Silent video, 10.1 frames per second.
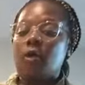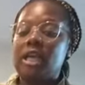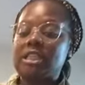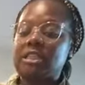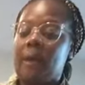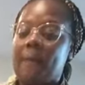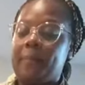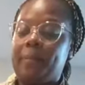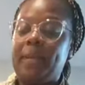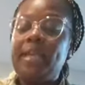some
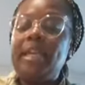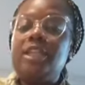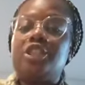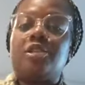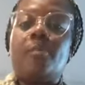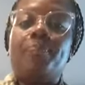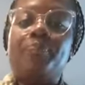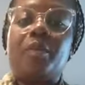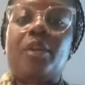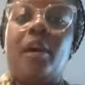peach
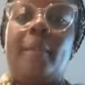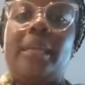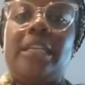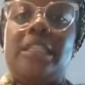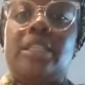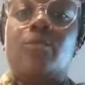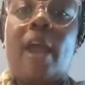gummies, right?